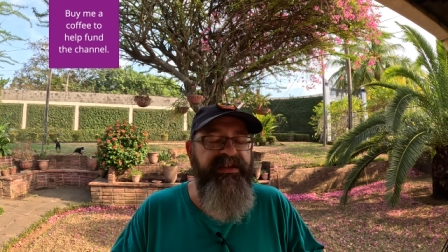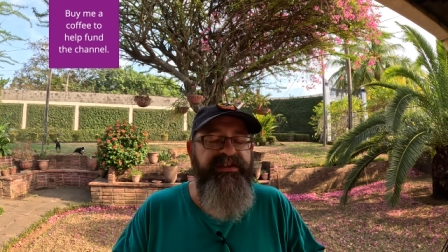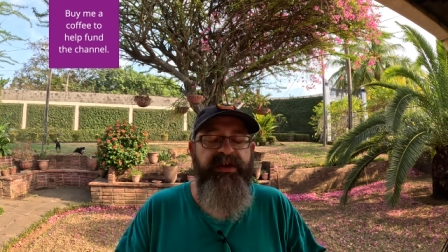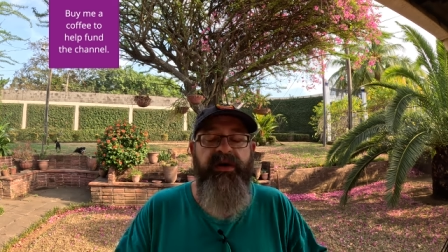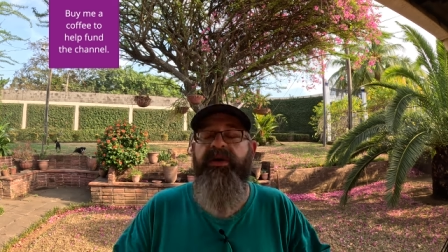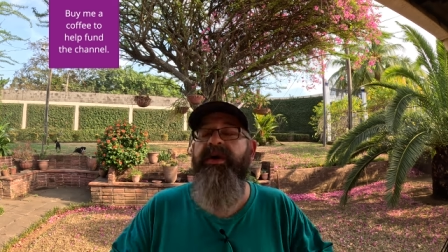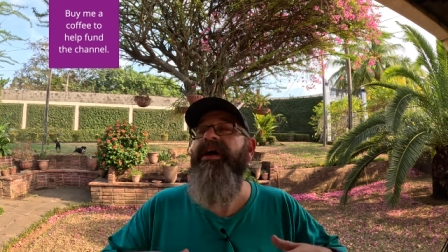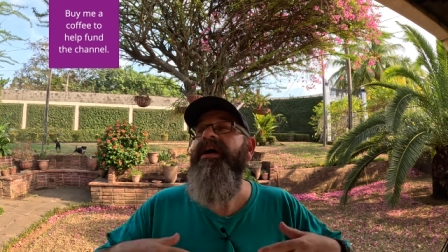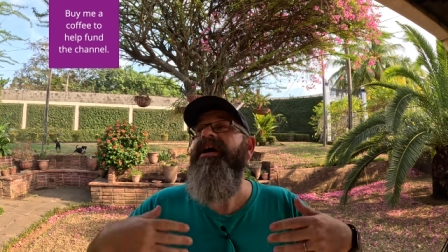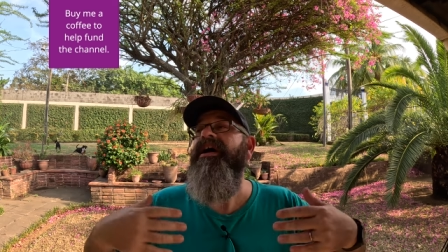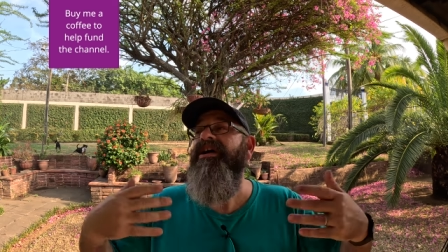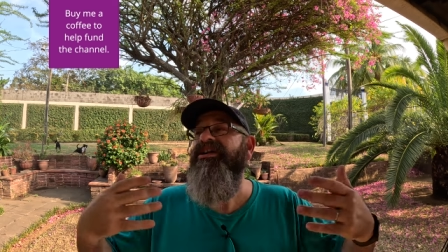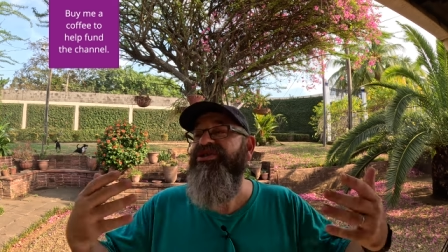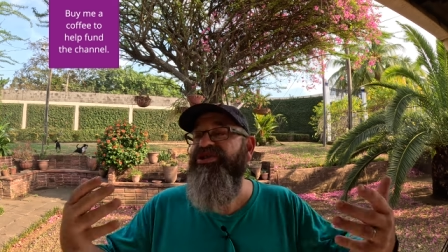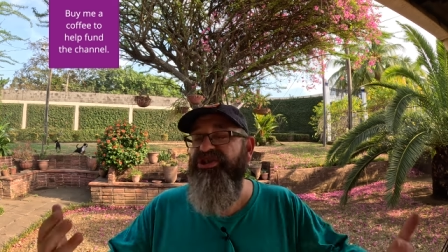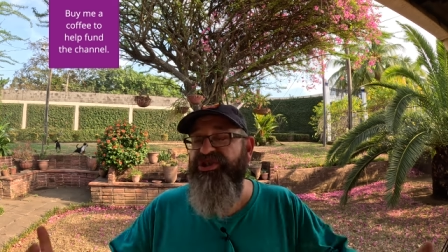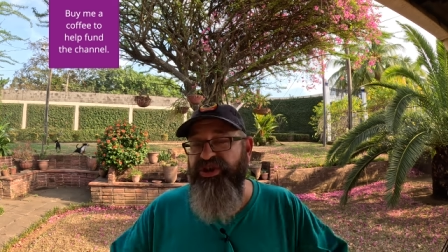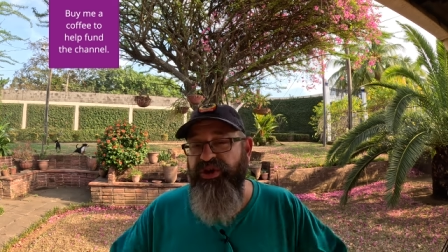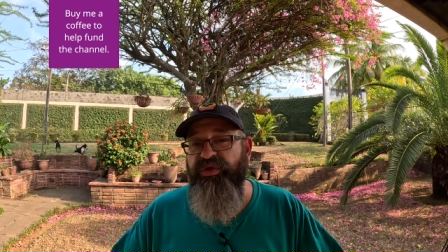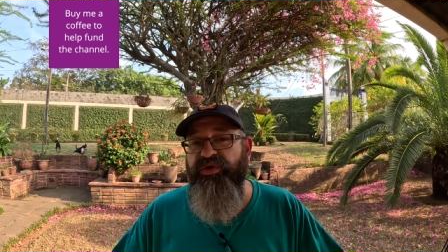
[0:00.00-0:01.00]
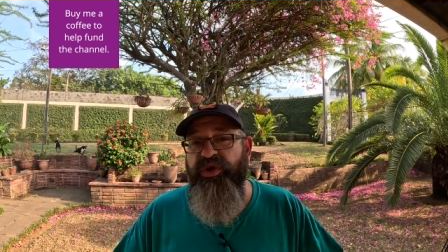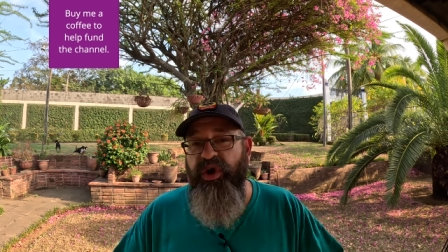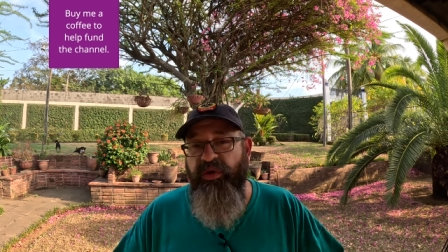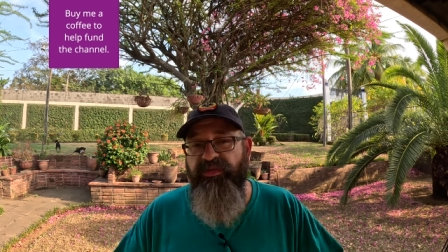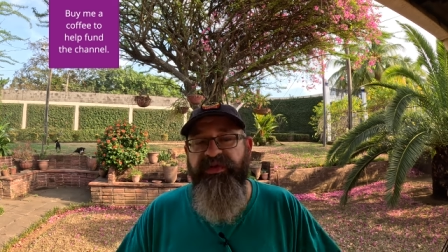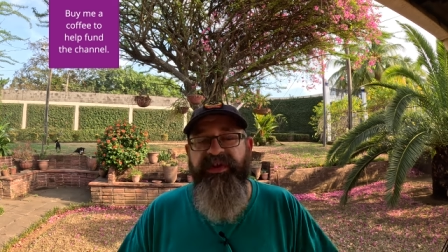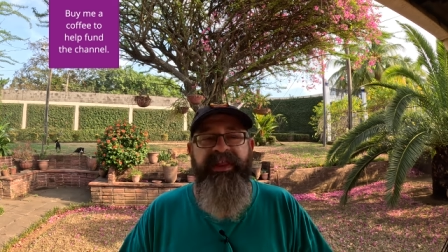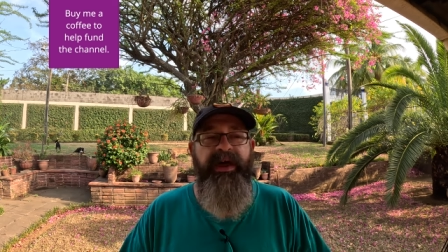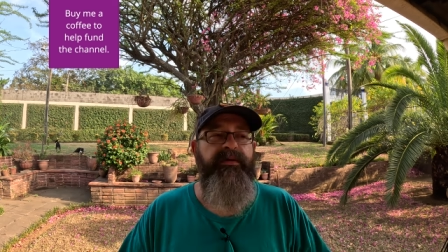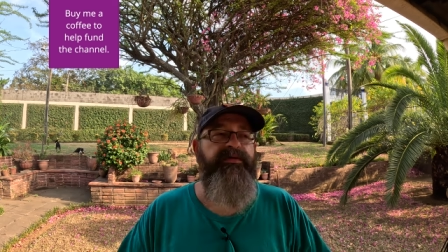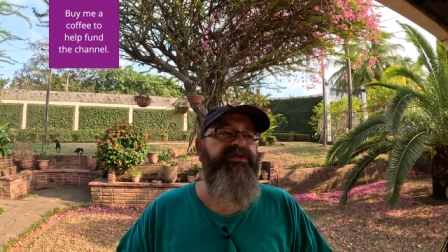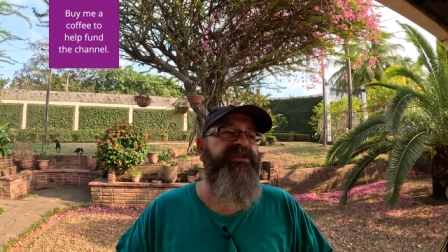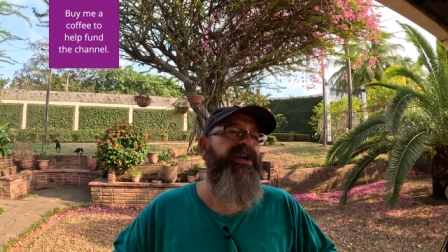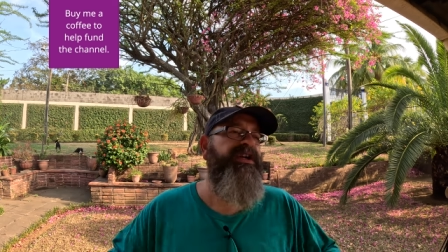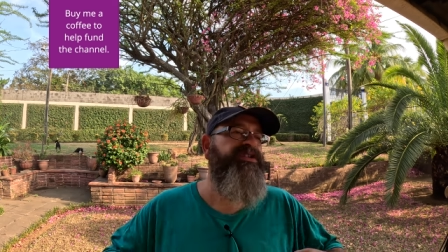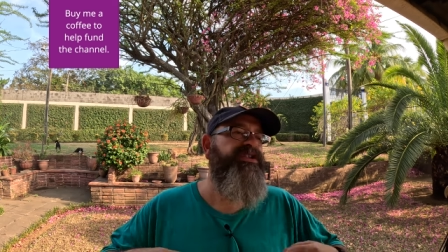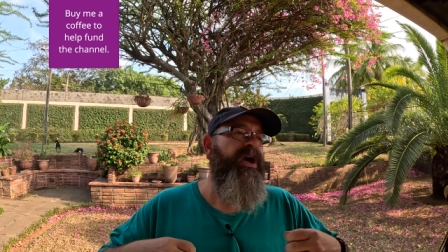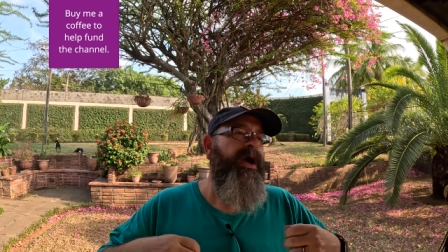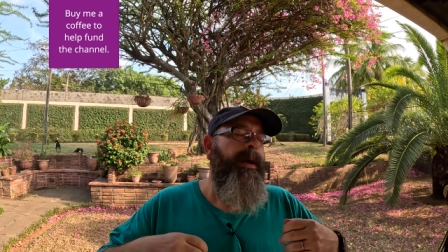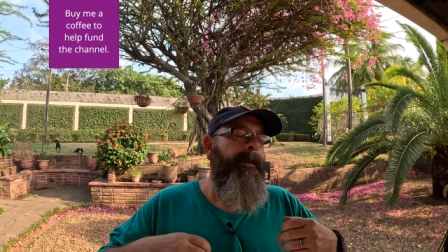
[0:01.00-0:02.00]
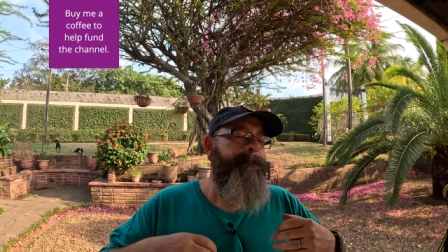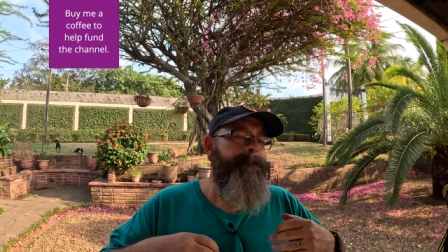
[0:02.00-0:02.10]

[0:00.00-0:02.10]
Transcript: So soon, hopefully, that will change.